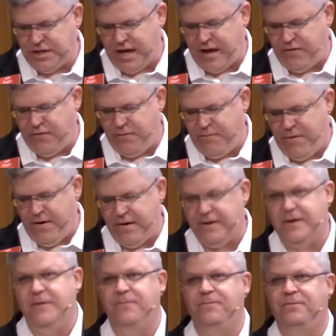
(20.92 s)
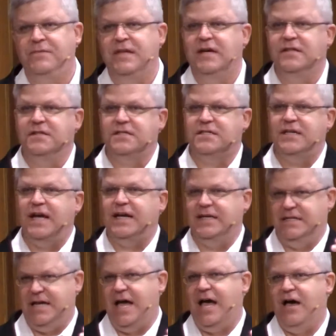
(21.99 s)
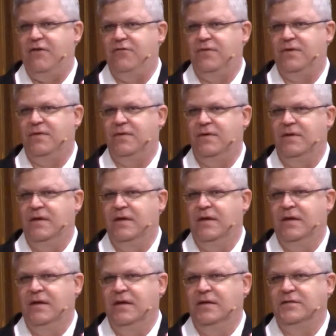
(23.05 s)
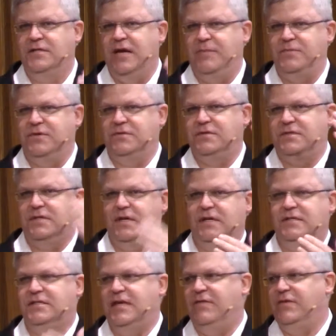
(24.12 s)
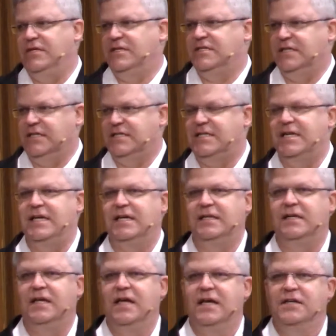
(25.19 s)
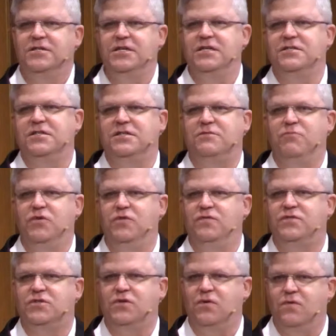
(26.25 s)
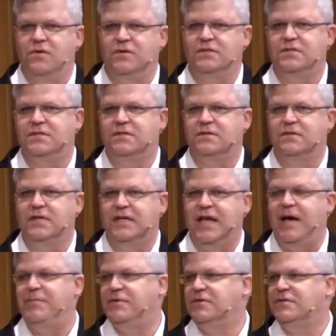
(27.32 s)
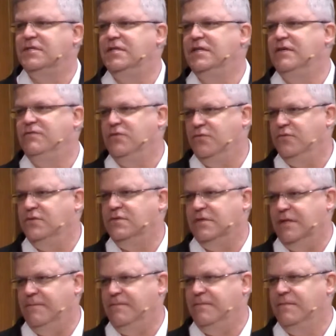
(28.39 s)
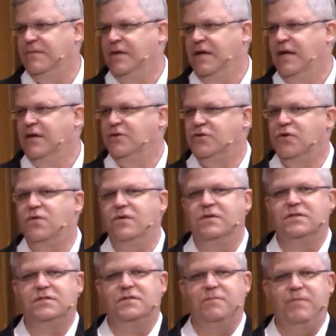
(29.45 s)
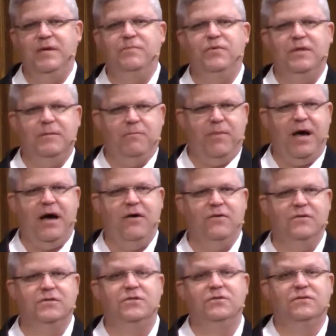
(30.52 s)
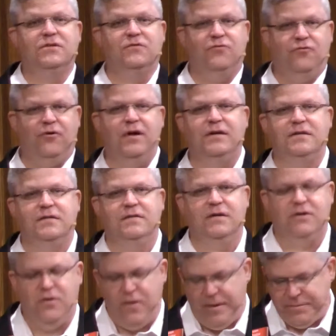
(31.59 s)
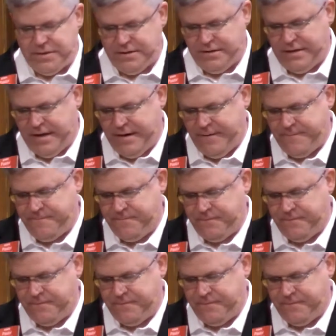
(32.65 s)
half of Mark. In the second half, chapters uh, 7 to 16, Jesus moves towards the capital city of Jerusalem towards the people in power to confront the corruption there.